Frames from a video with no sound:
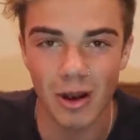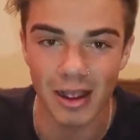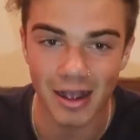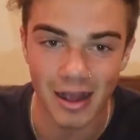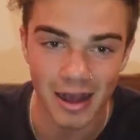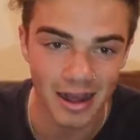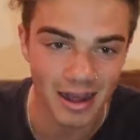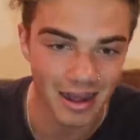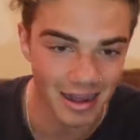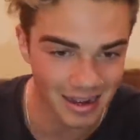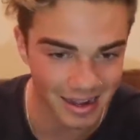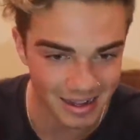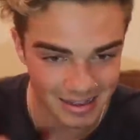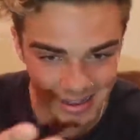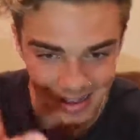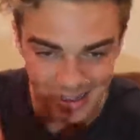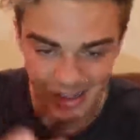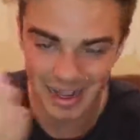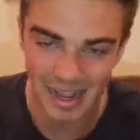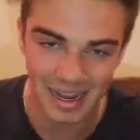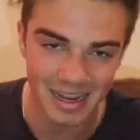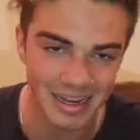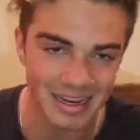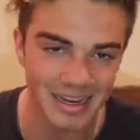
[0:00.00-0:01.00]
I got the
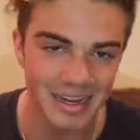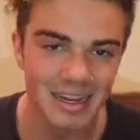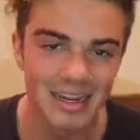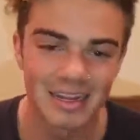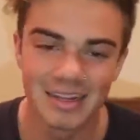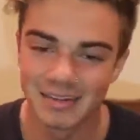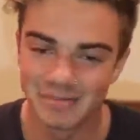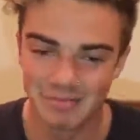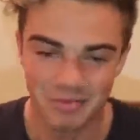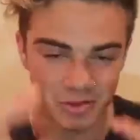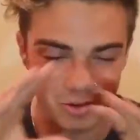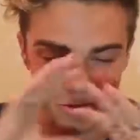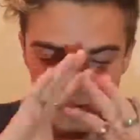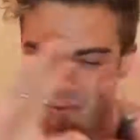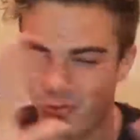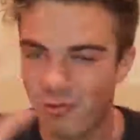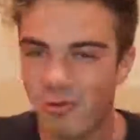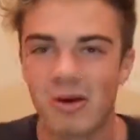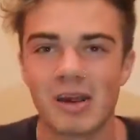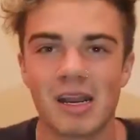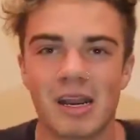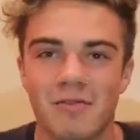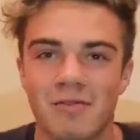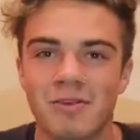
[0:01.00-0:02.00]
light,
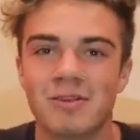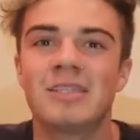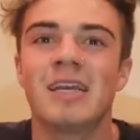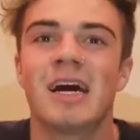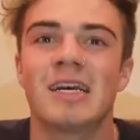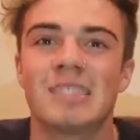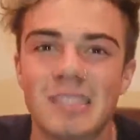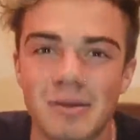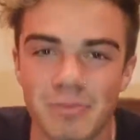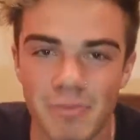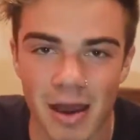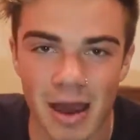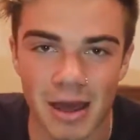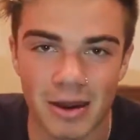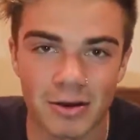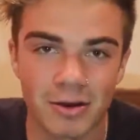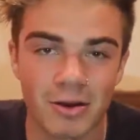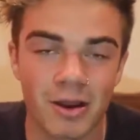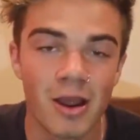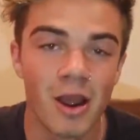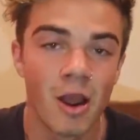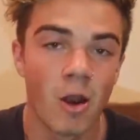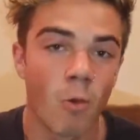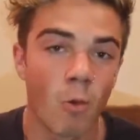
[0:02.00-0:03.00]
whatever, doesn't matter.
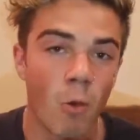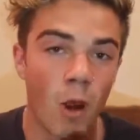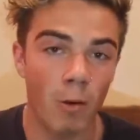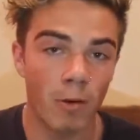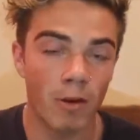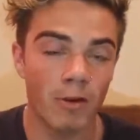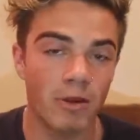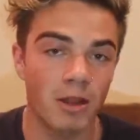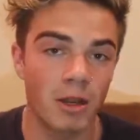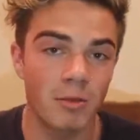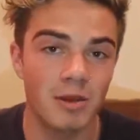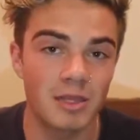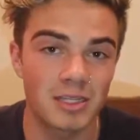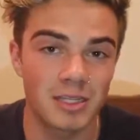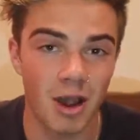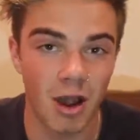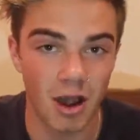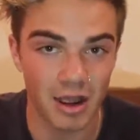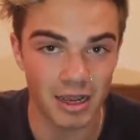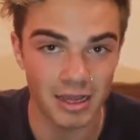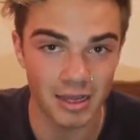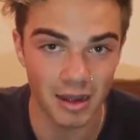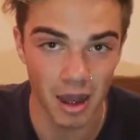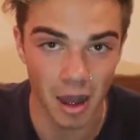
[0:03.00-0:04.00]
What we're gonna be
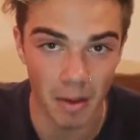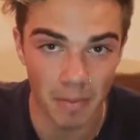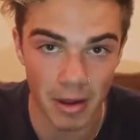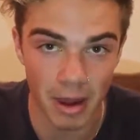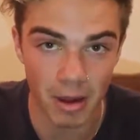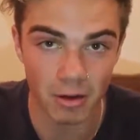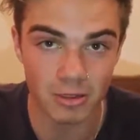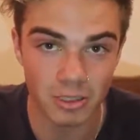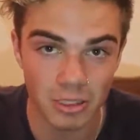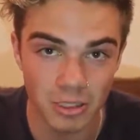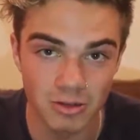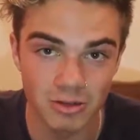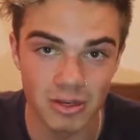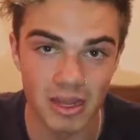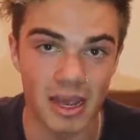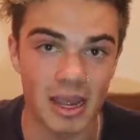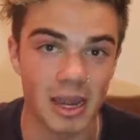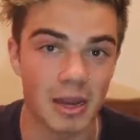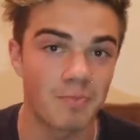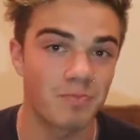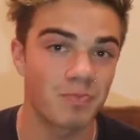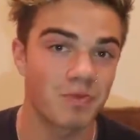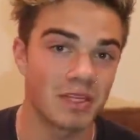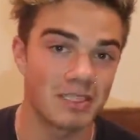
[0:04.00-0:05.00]
talking about
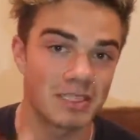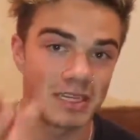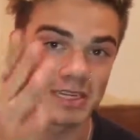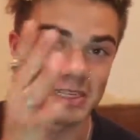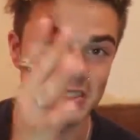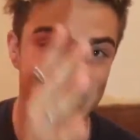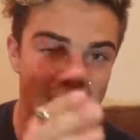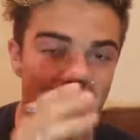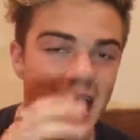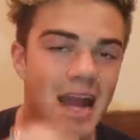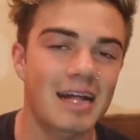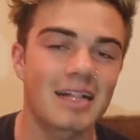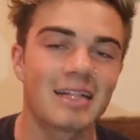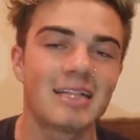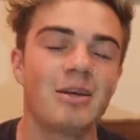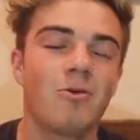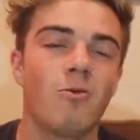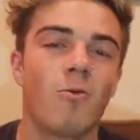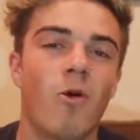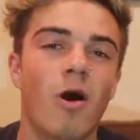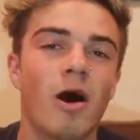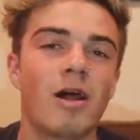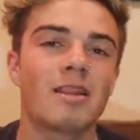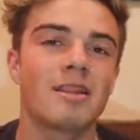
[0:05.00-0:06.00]
today is exactly
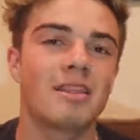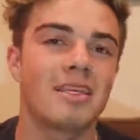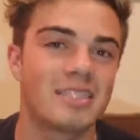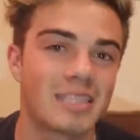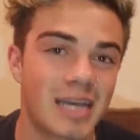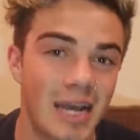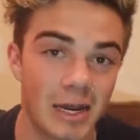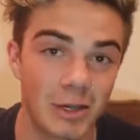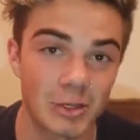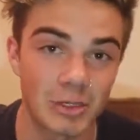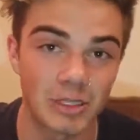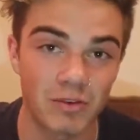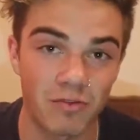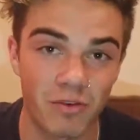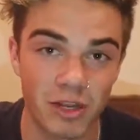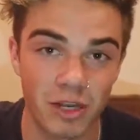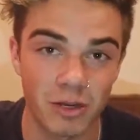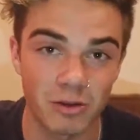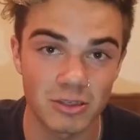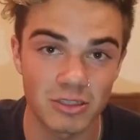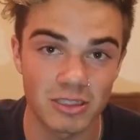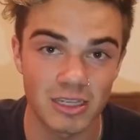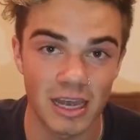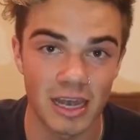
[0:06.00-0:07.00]
what the title of this
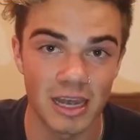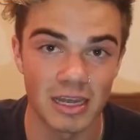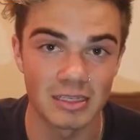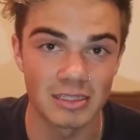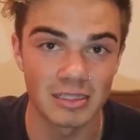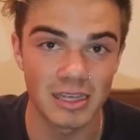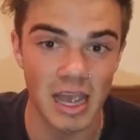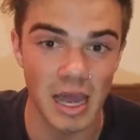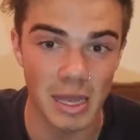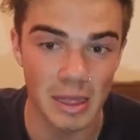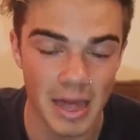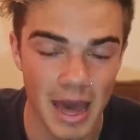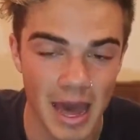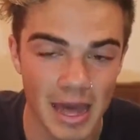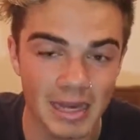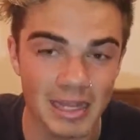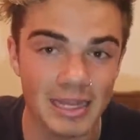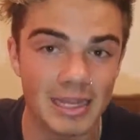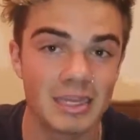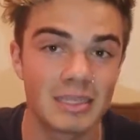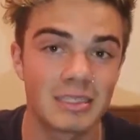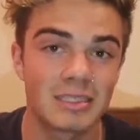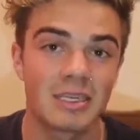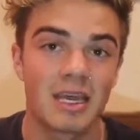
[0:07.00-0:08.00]
video says, and
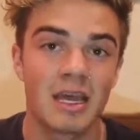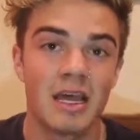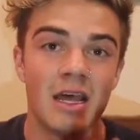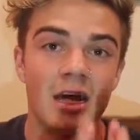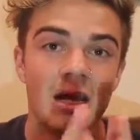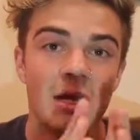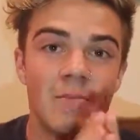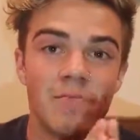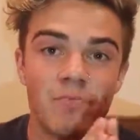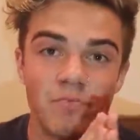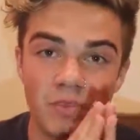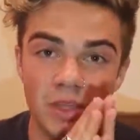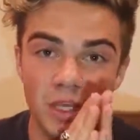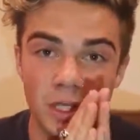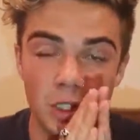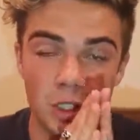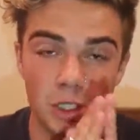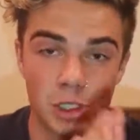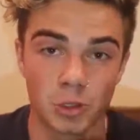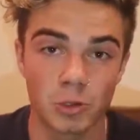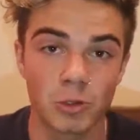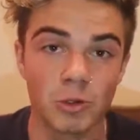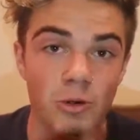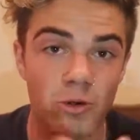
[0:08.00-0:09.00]
that is the
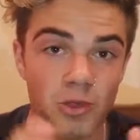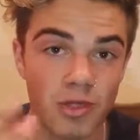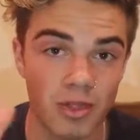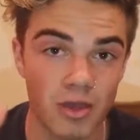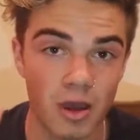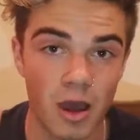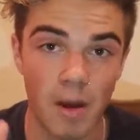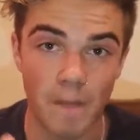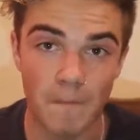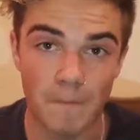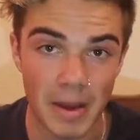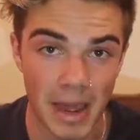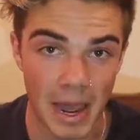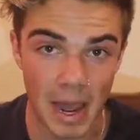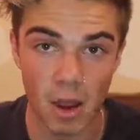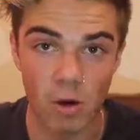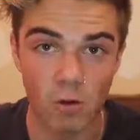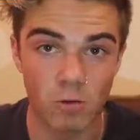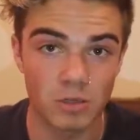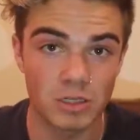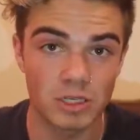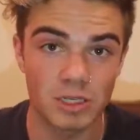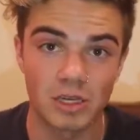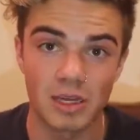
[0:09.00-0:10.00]
truth
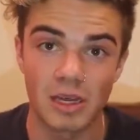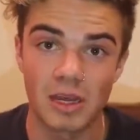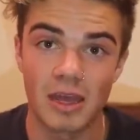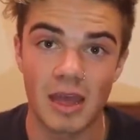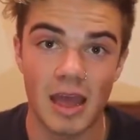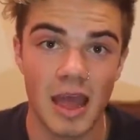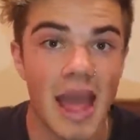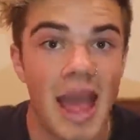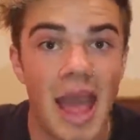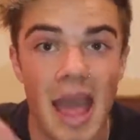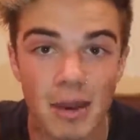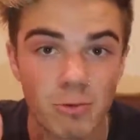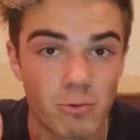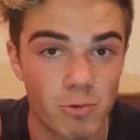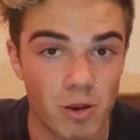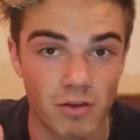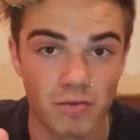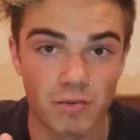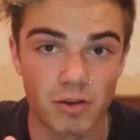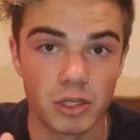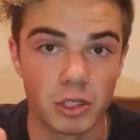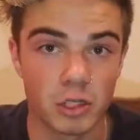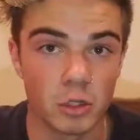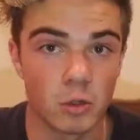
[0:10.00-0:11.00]
about ad
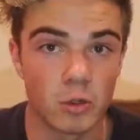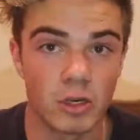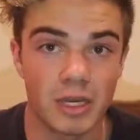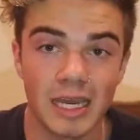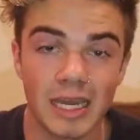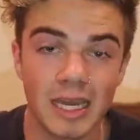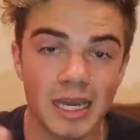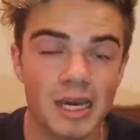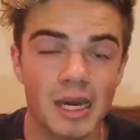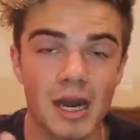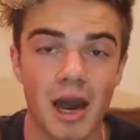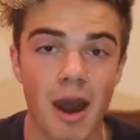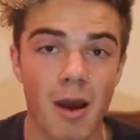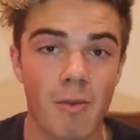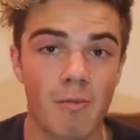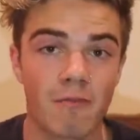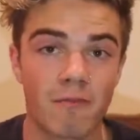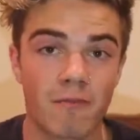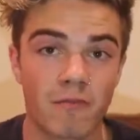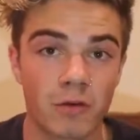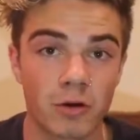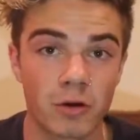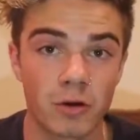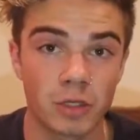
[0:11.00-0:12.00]
revenue,
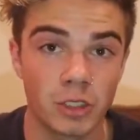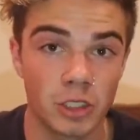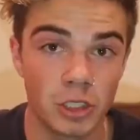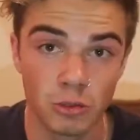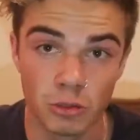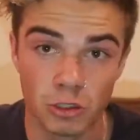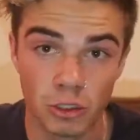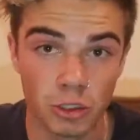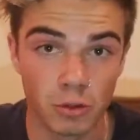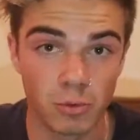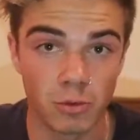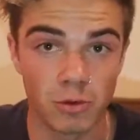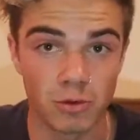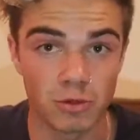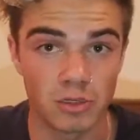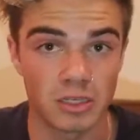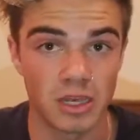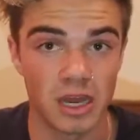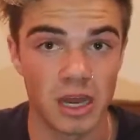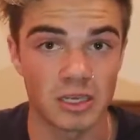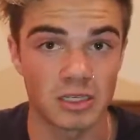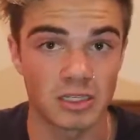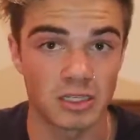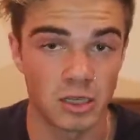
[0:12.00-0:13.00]
income for YouTubers,
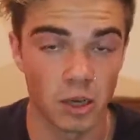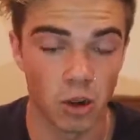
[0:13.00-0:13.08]
guys.